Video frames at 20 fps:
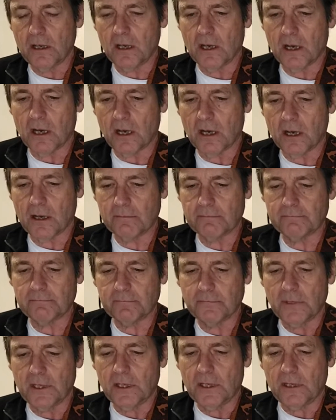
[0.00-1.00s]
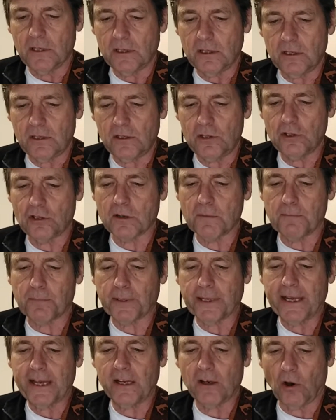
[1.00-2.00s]
you can
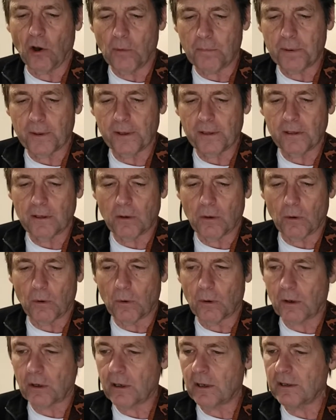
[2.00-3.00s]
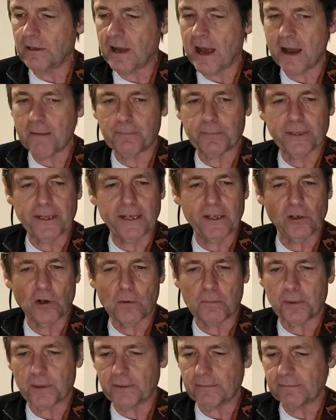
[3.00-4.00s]
play it open or not play it
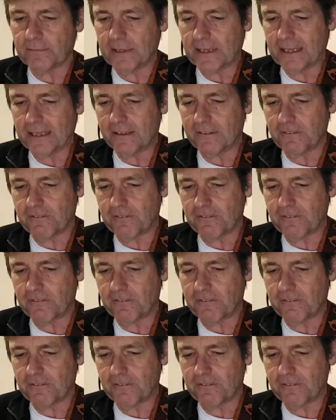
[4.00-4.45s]
open. In